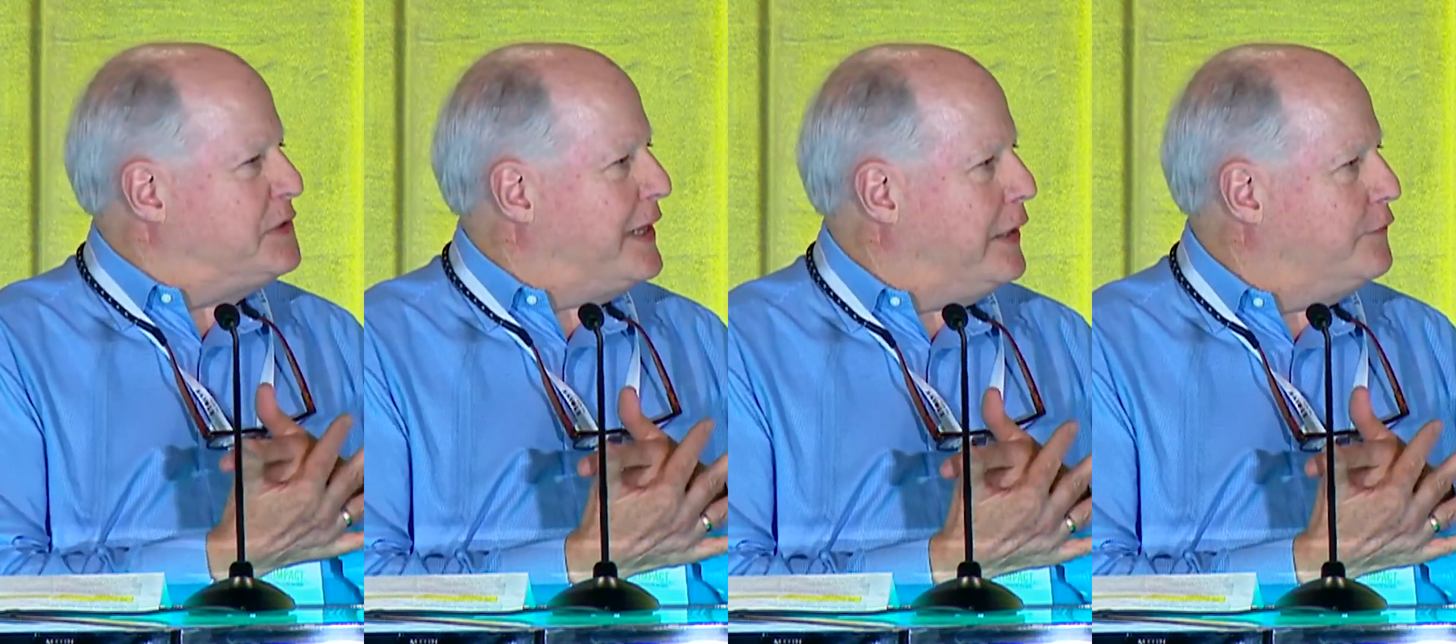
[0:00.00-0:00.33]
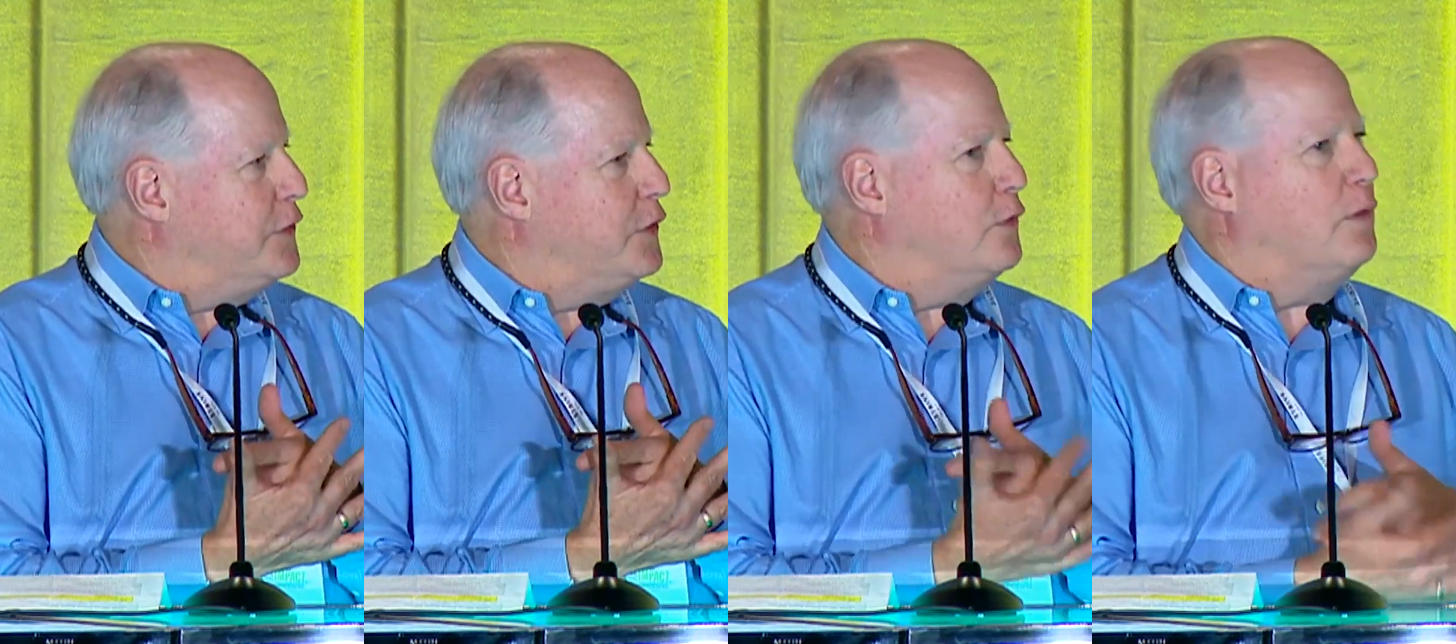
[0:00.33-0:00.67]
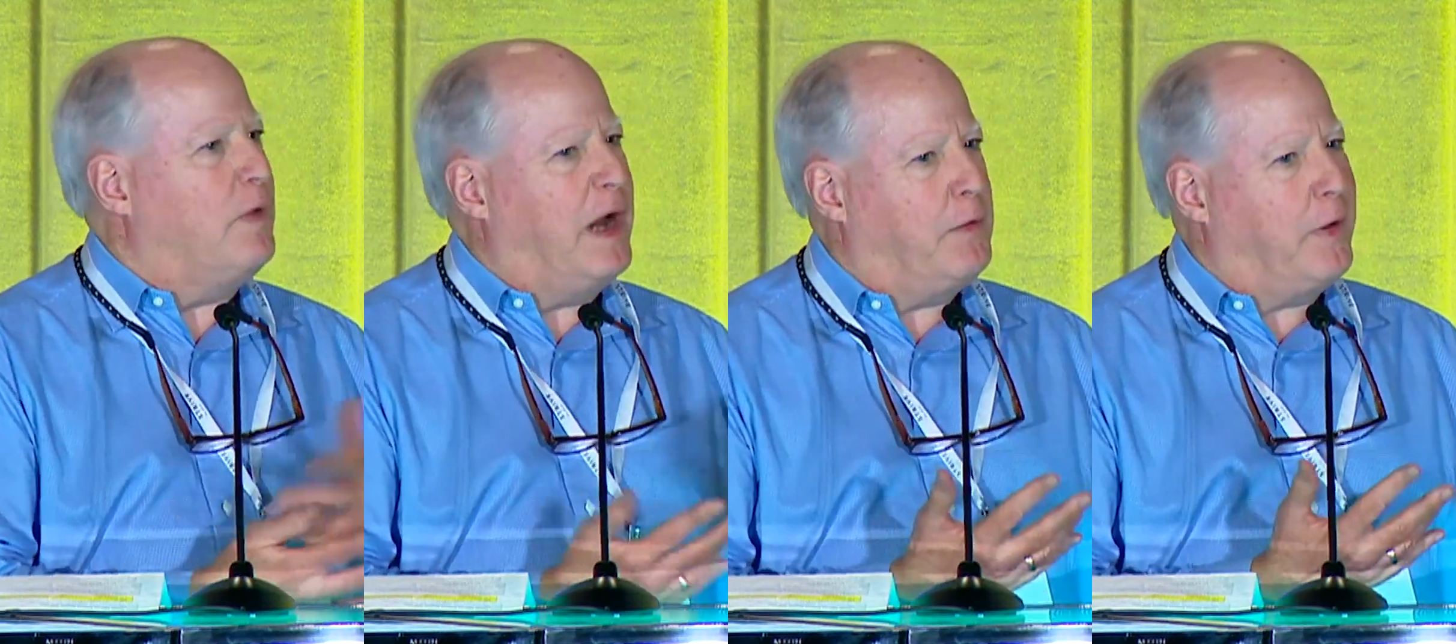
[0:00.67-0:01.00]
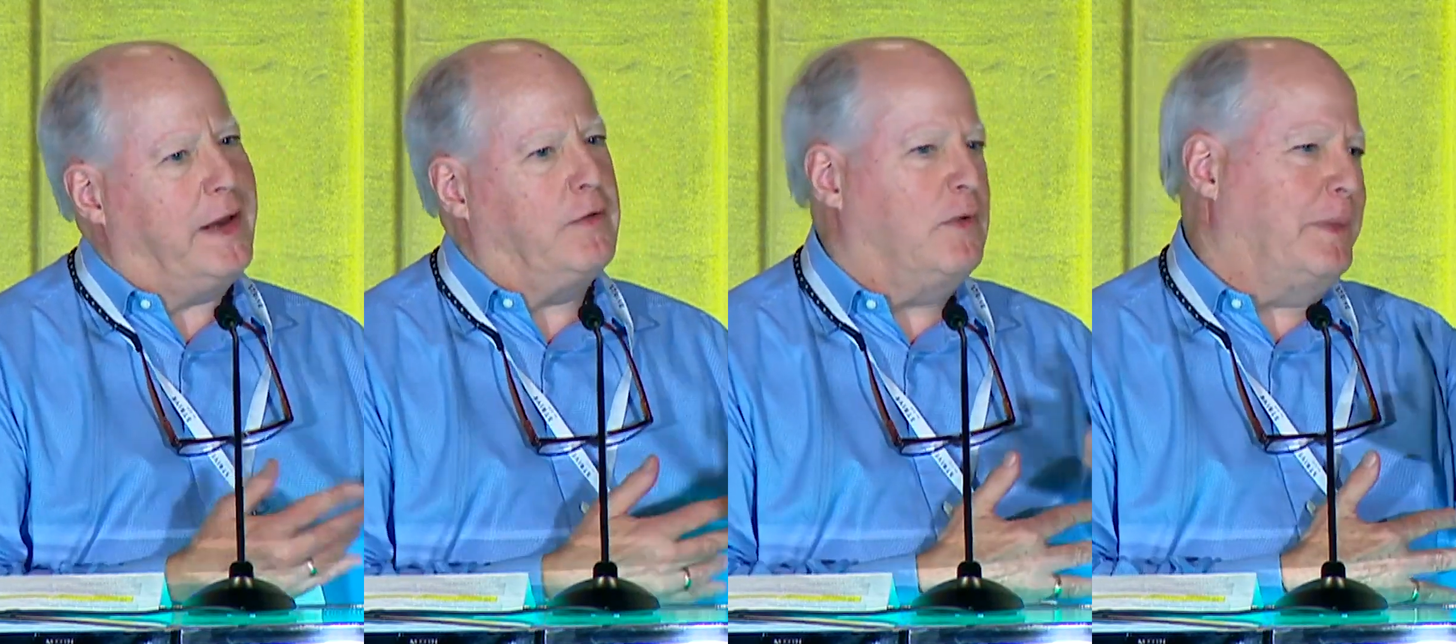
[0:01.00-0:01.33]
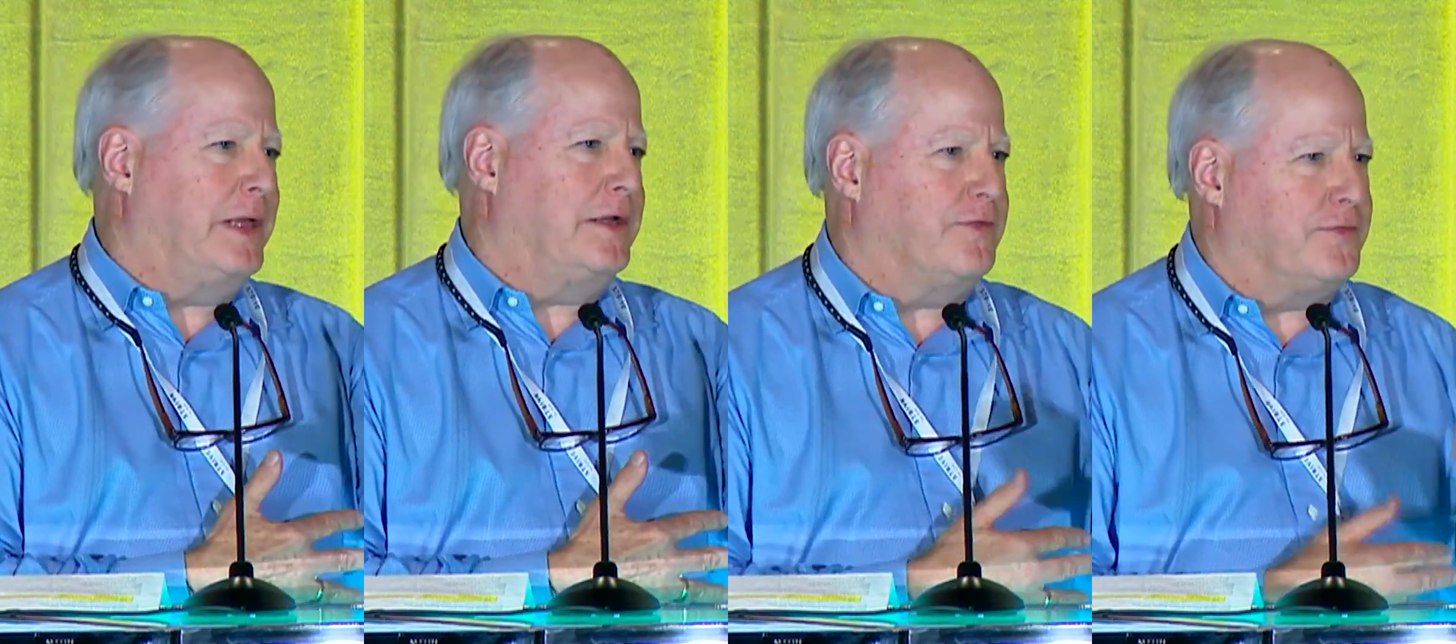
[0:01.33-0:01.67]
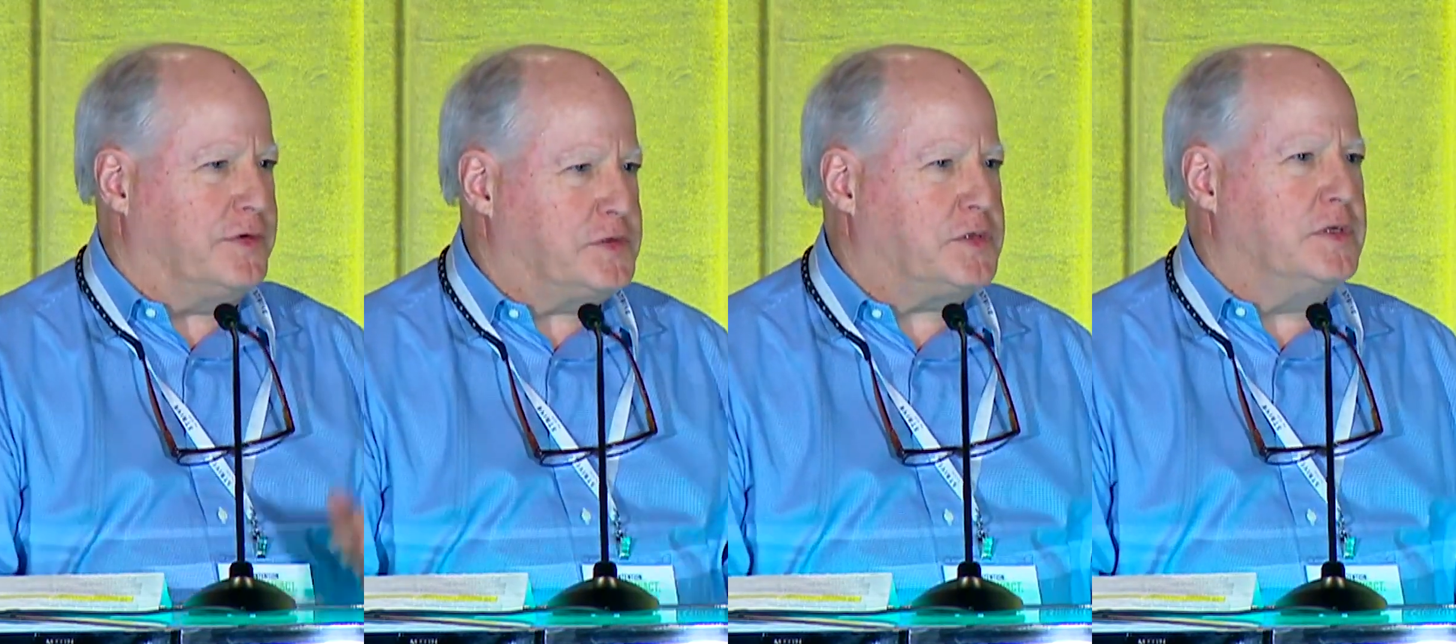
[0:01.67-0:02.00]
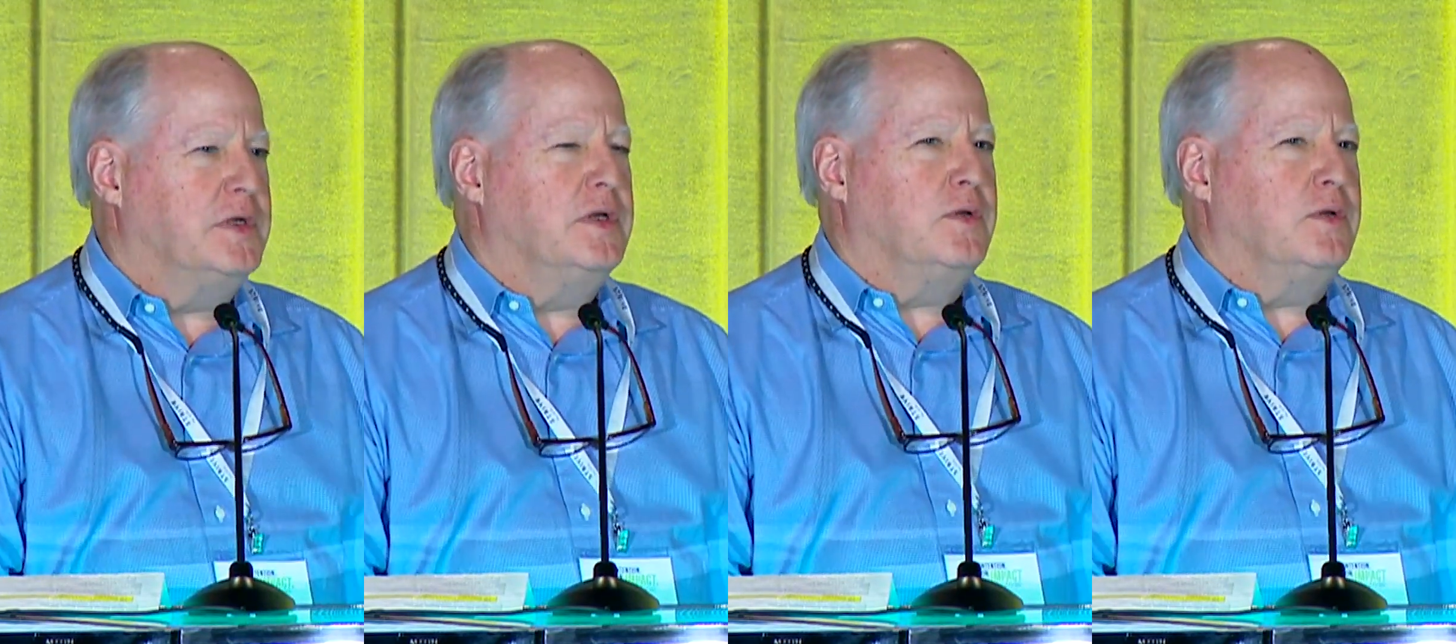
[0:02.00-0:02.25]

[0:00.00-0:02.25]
set out to do and while we're at it, we made a difference.